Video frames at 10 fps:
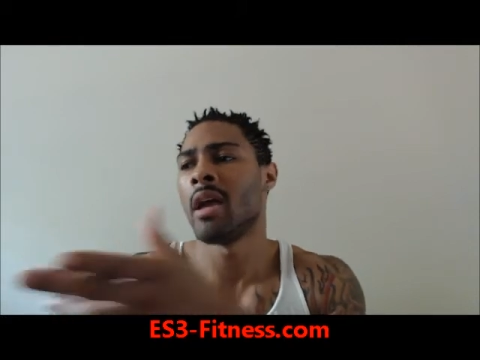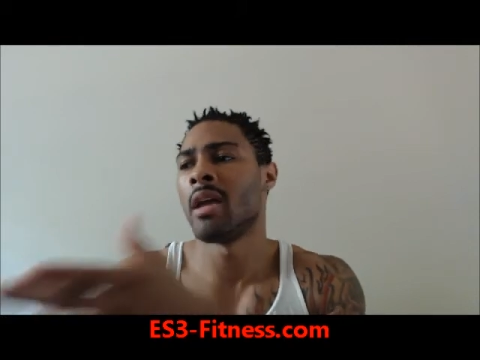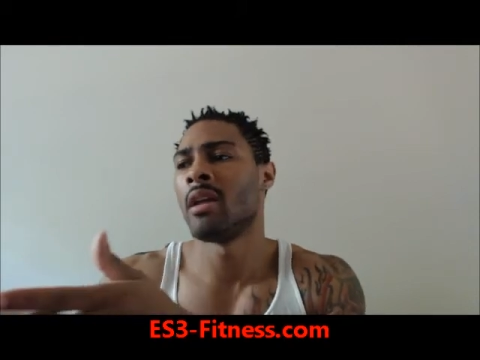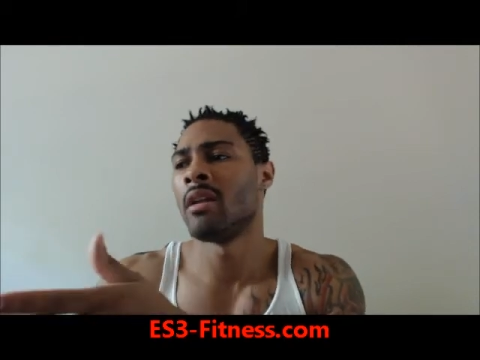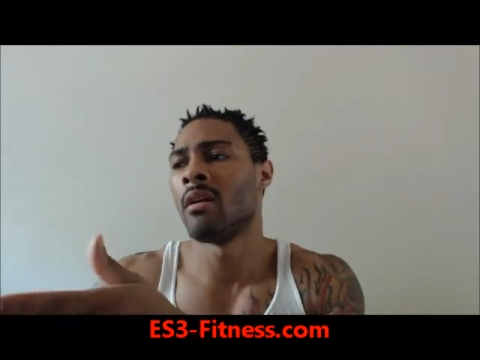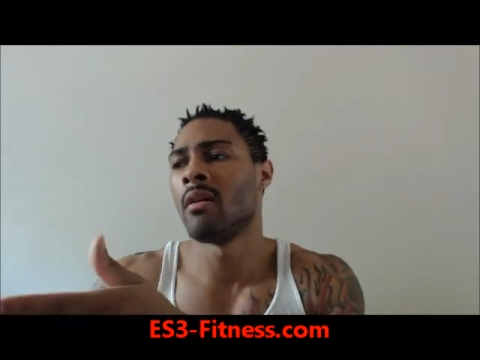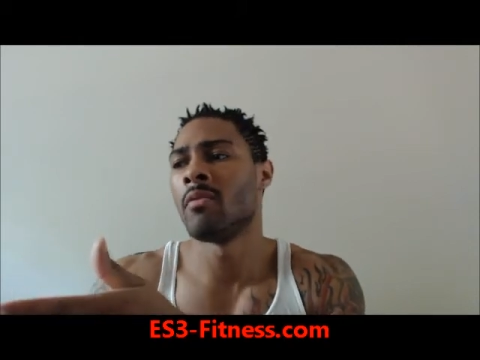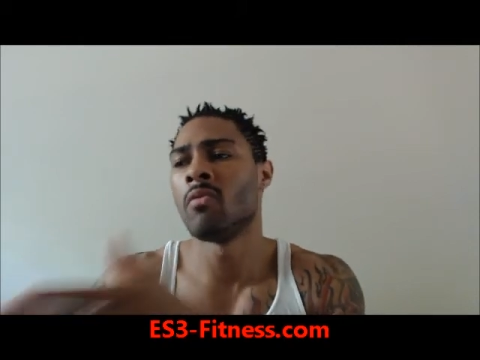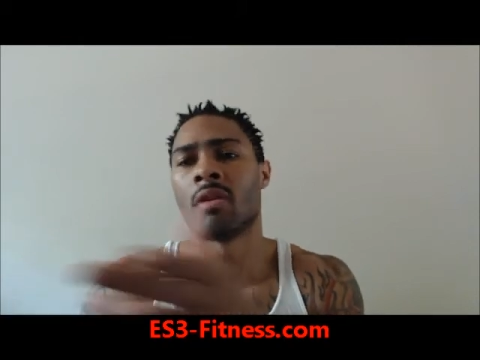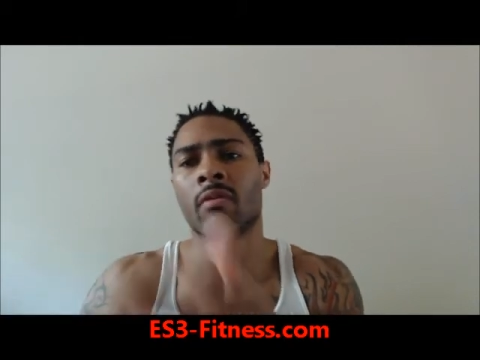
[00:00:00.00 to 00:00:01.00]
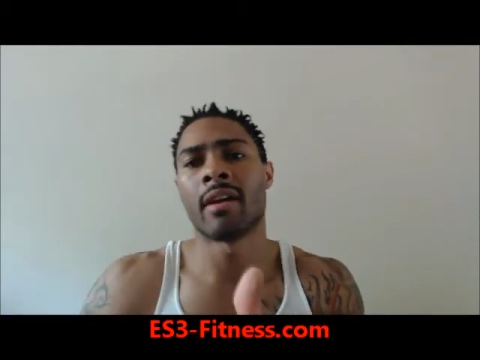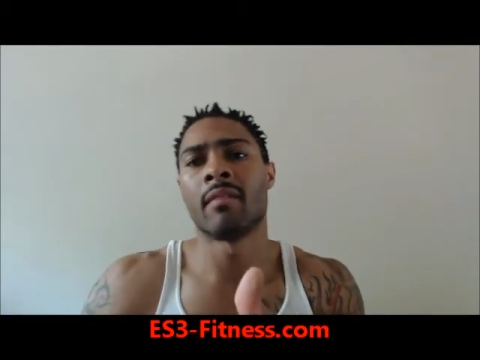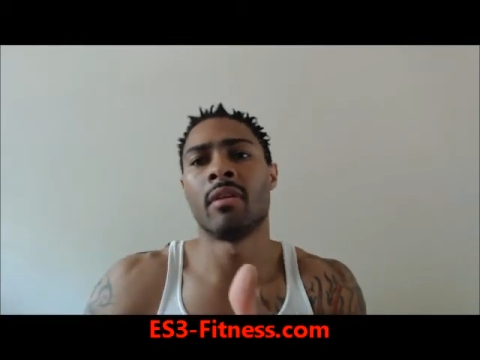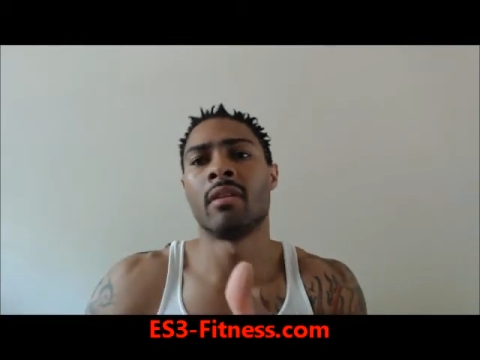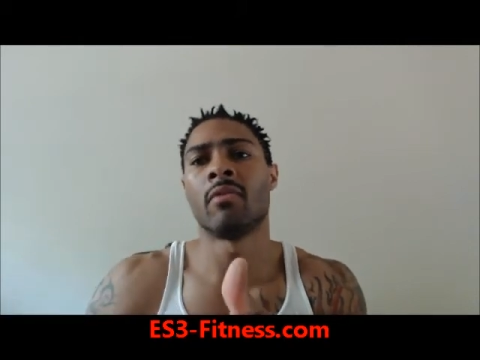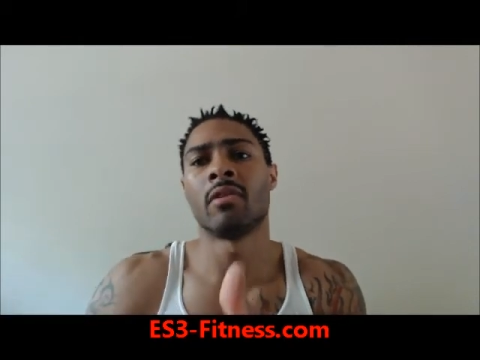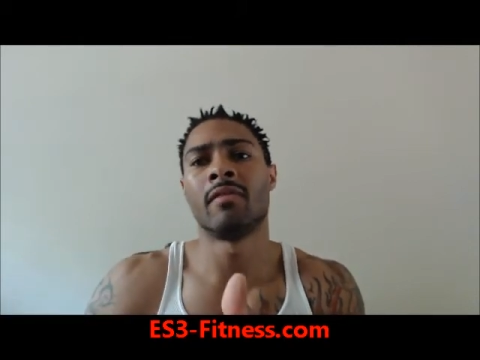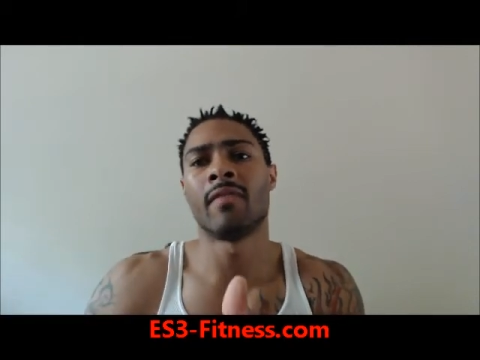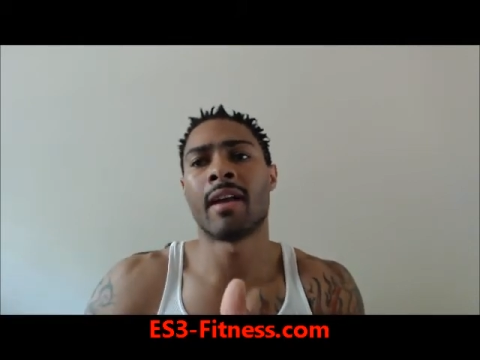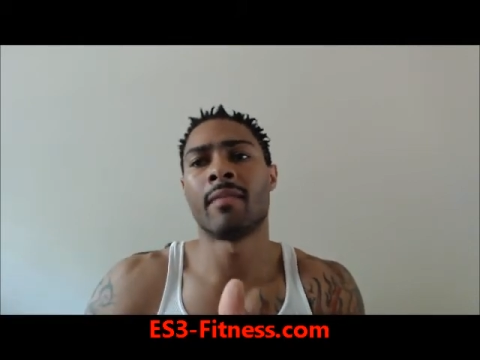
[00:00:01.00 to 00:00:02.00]
and um, you want to recommend a
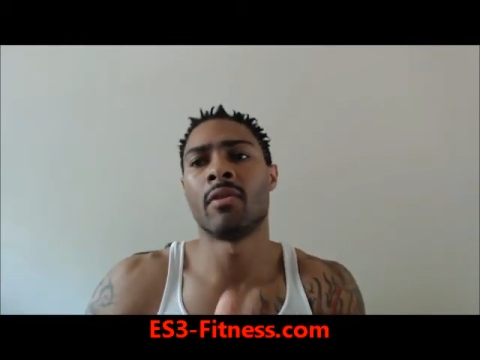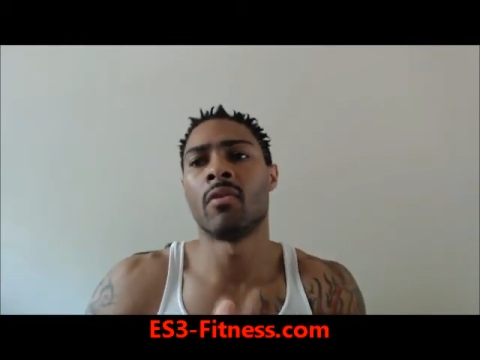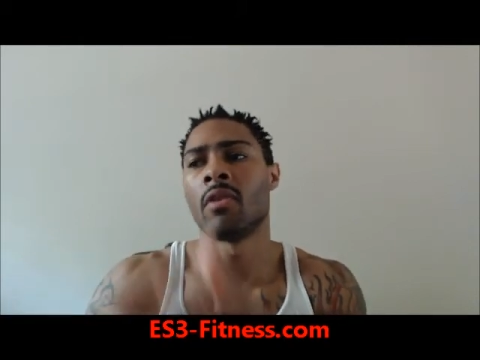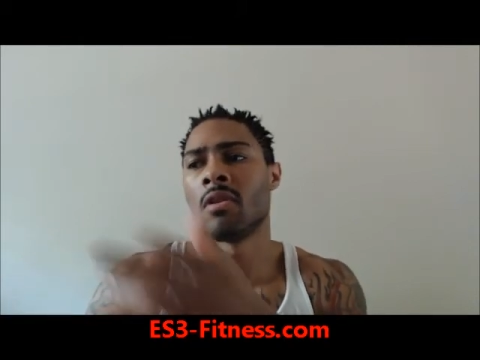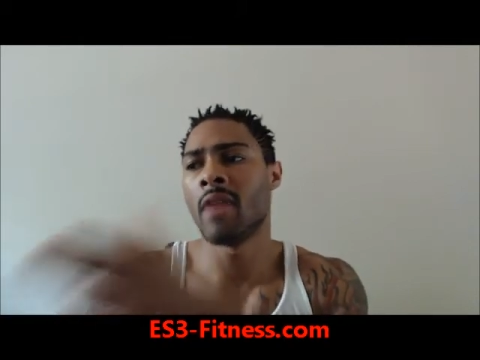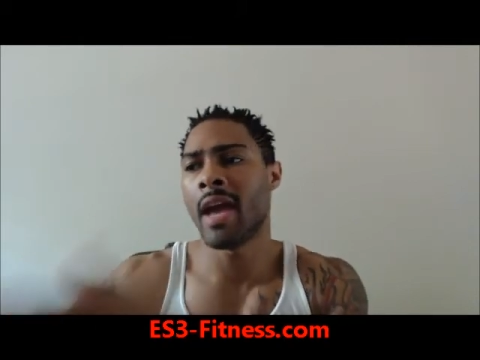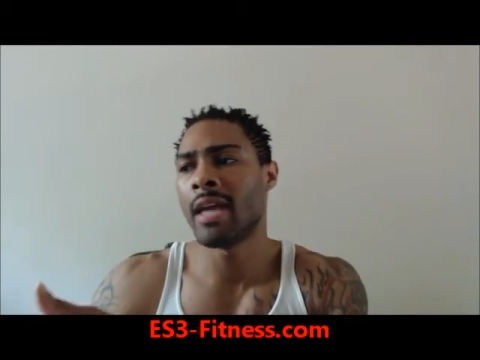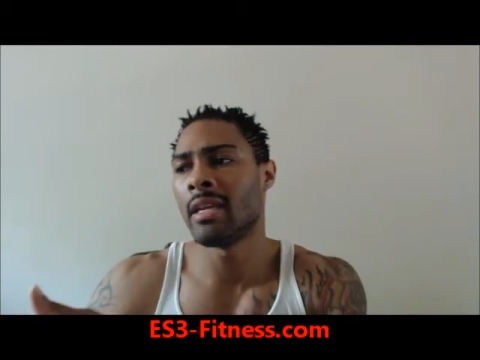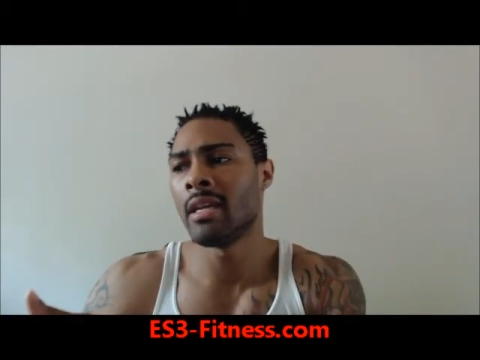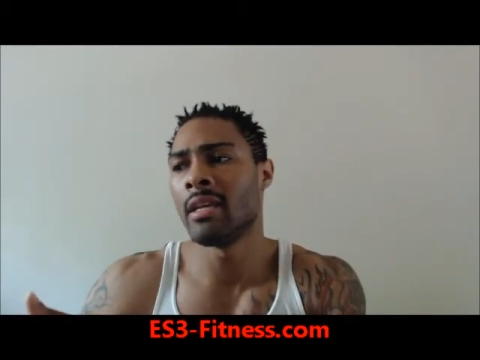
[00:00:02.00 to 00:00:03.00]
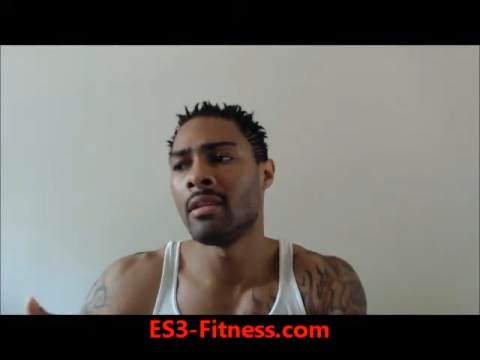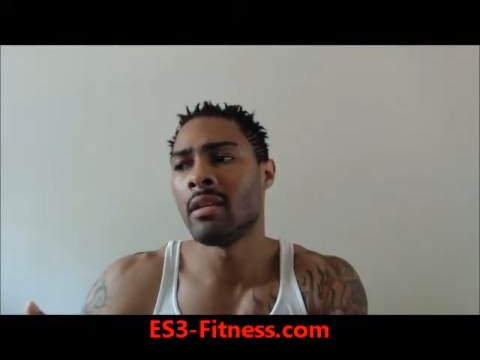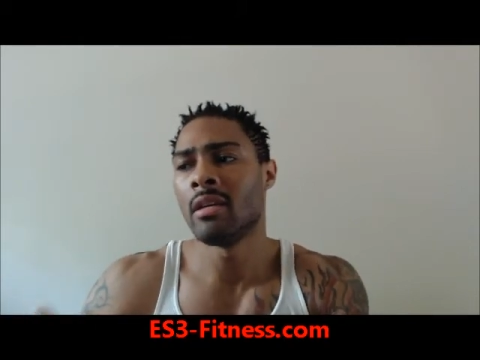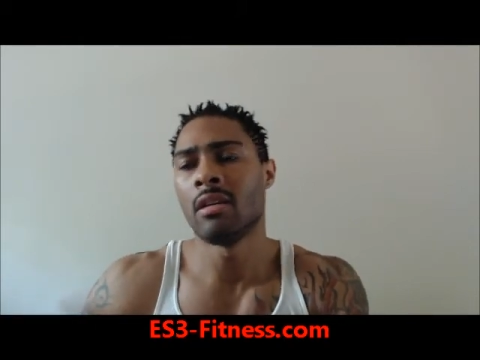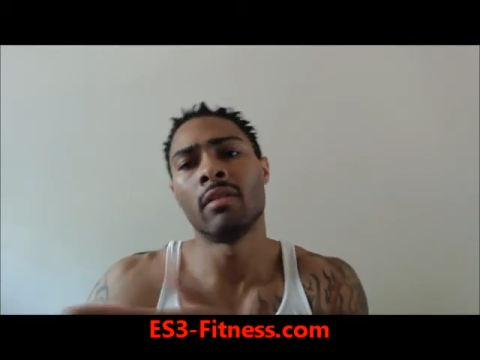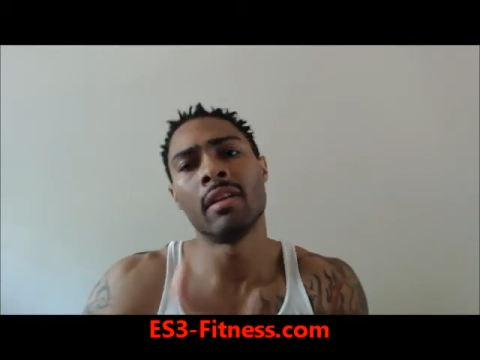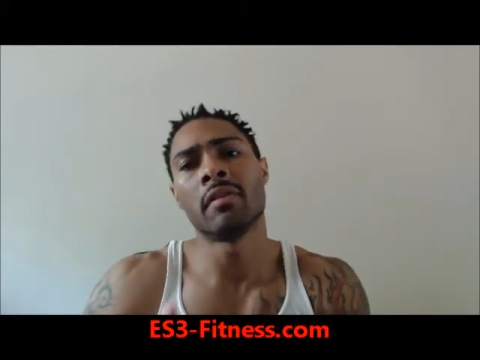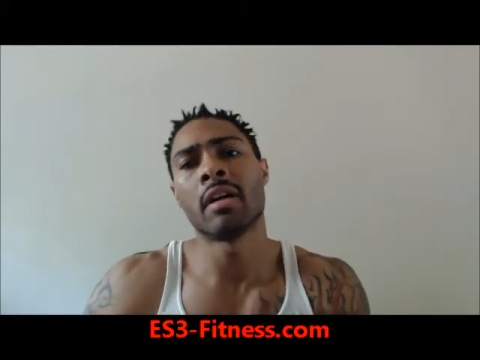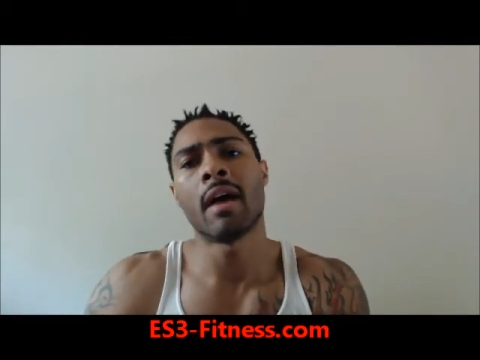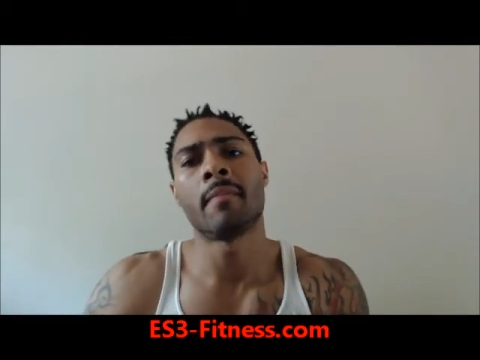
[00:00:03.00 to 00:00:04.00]
multivitamin, or you had these, you know,
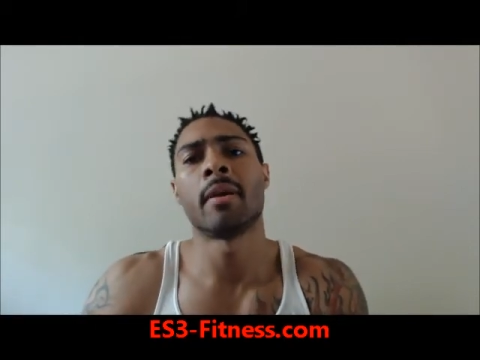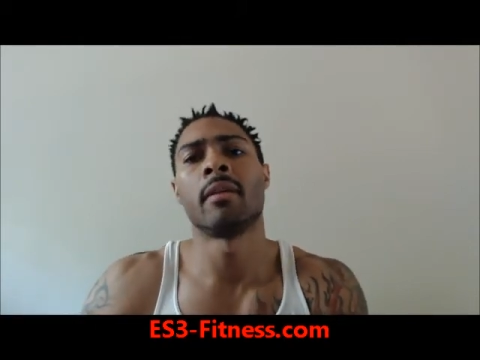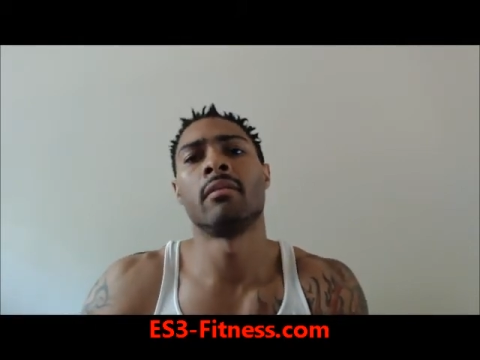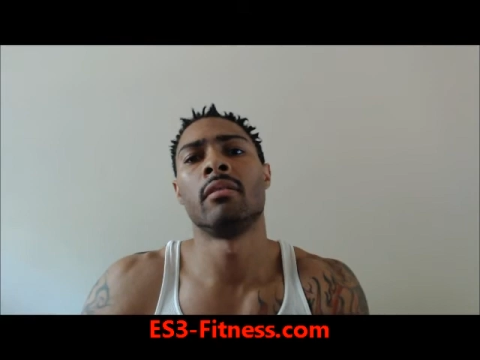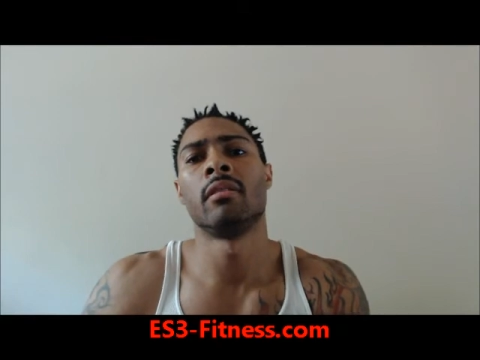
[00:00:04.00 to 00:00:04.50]
leave a comment.